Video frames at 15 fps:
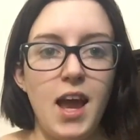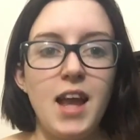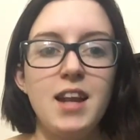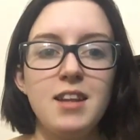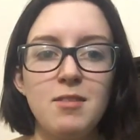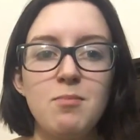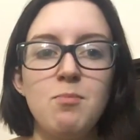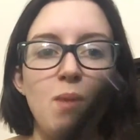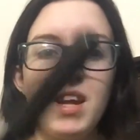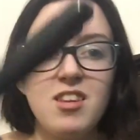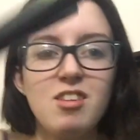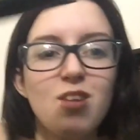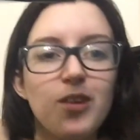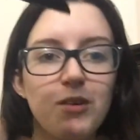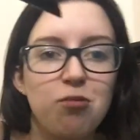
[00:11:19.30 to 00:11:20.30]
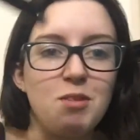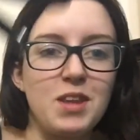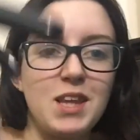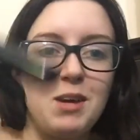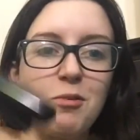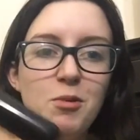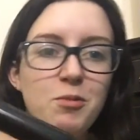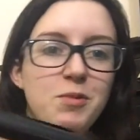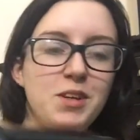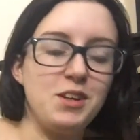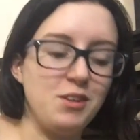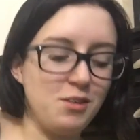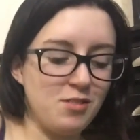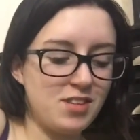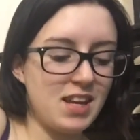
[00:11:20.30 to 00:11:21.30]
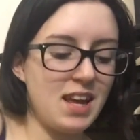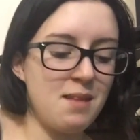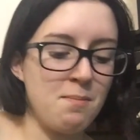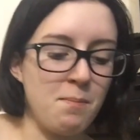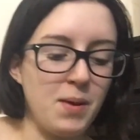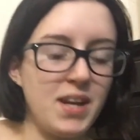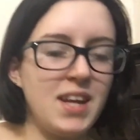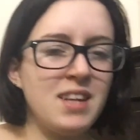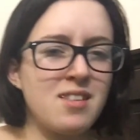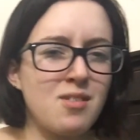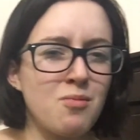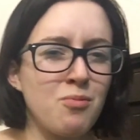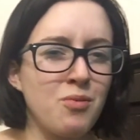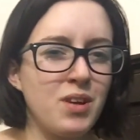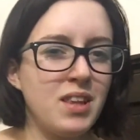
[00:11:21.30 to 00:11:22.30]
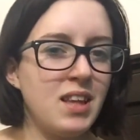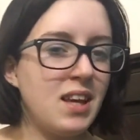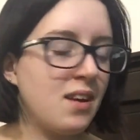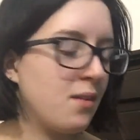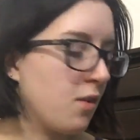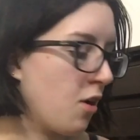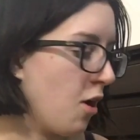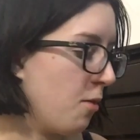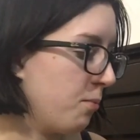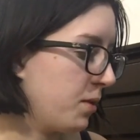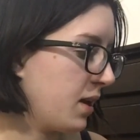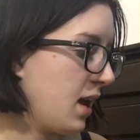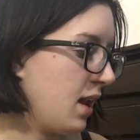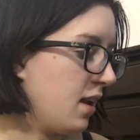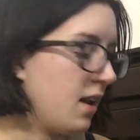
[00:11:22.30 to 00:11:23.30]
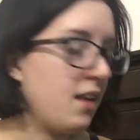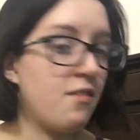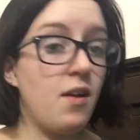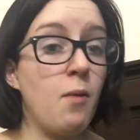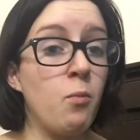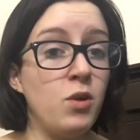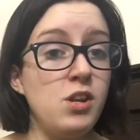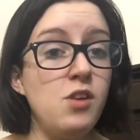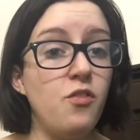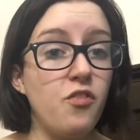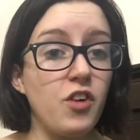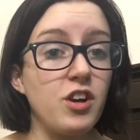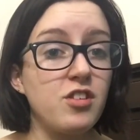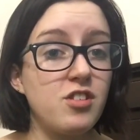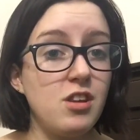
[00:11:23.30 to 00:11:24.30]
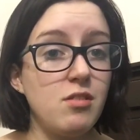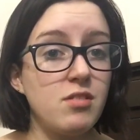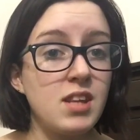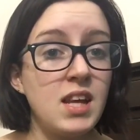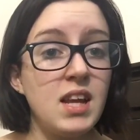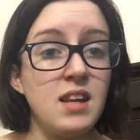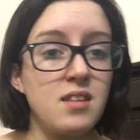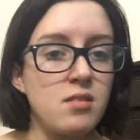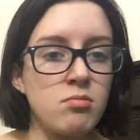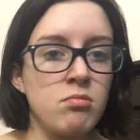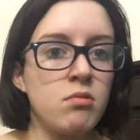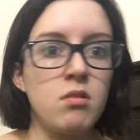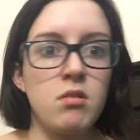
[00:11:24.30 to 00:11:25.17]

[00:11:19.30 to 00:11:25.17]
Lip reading: And it makes you look really cool when you're using it, but it's really complicated. When you first use it, it's